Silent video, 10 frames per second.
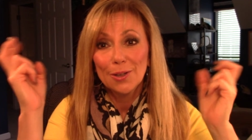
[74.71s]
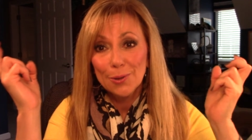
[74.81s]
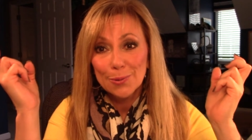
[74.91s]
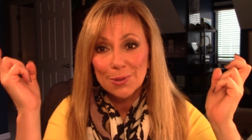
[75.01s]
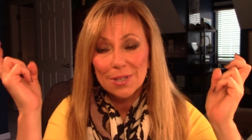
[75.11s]

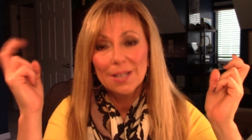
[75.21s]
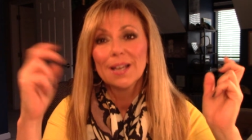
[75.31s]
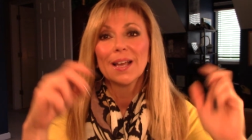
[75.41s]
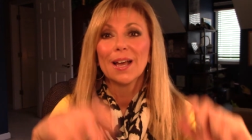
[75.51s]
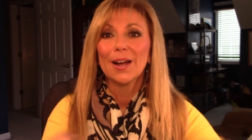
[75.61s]
used
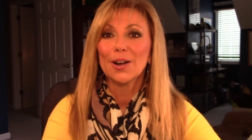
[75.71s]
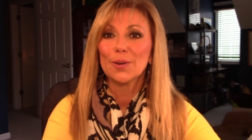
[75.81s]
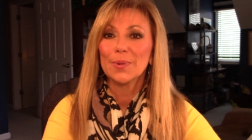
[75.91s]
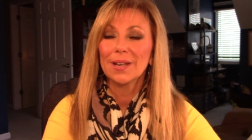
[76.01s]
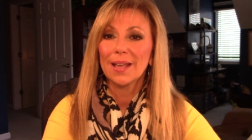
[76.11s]

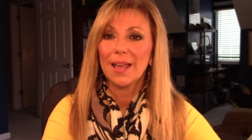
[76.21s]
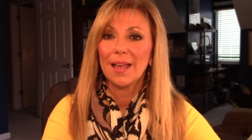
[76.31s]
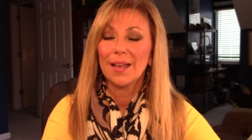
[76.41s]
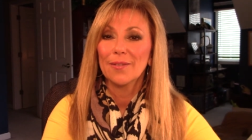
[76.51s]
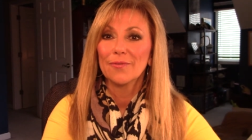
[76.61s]
Urban
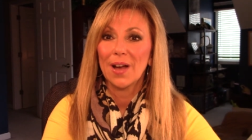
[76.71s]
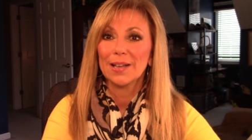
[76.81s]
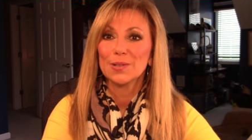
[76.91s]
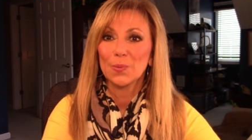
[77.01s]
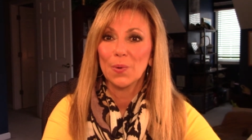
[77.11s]
Decay
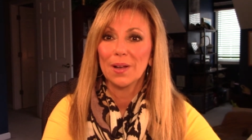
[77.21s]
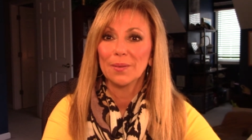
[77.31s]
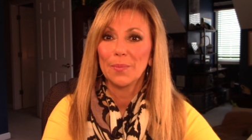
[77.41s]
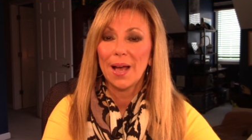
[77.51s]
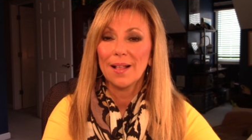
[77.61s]
Vice
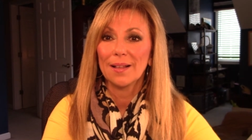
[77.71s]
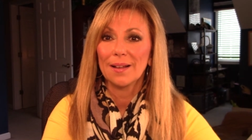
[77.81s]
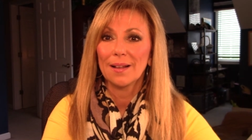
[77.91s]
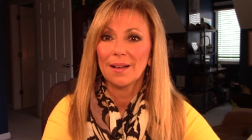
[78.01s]
1 palette.